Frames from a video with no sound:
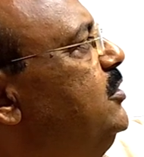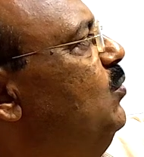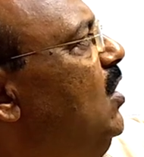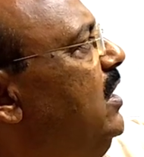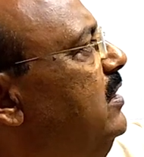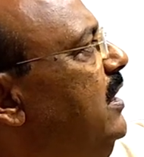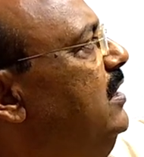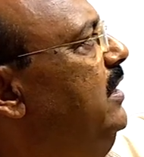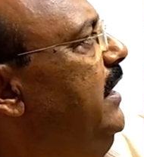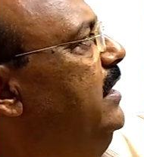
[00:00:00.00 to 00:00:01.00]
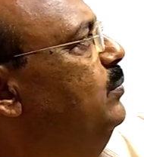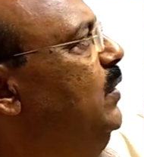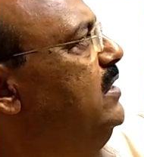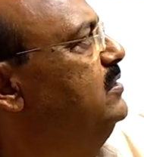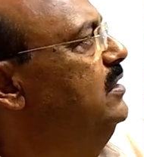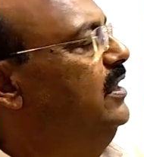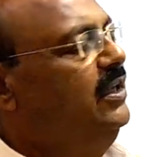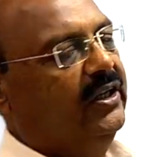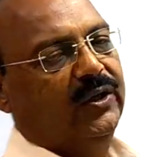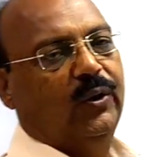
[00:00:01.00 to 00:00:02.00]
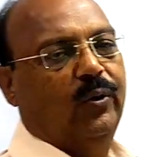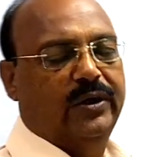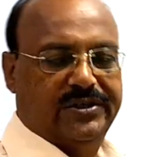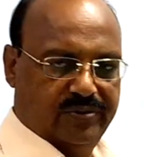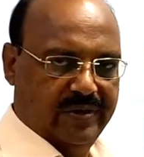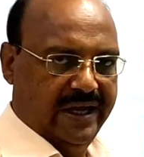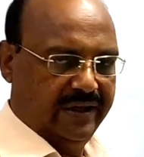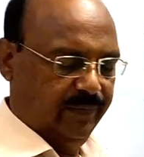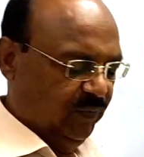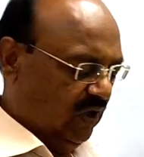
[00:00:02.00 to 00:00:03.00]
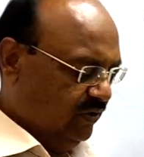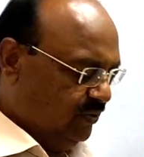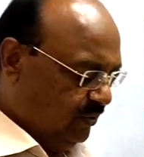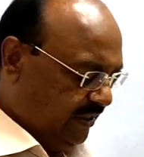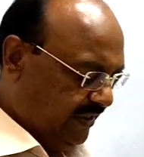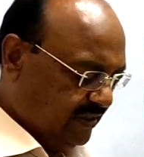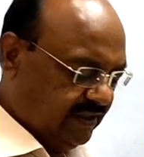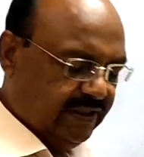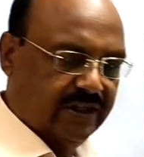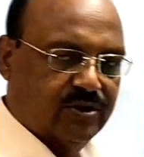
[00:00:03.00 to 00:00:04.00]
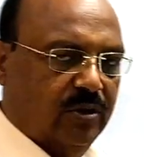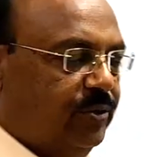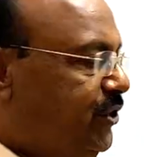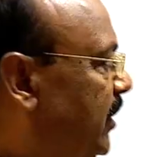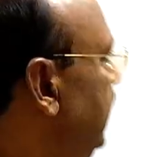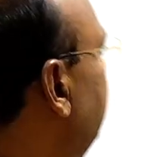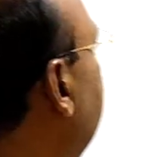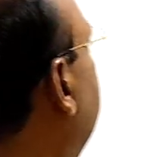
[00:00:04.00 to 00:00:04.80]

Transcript: smaller than n+3 whole square. So let us see the solution here.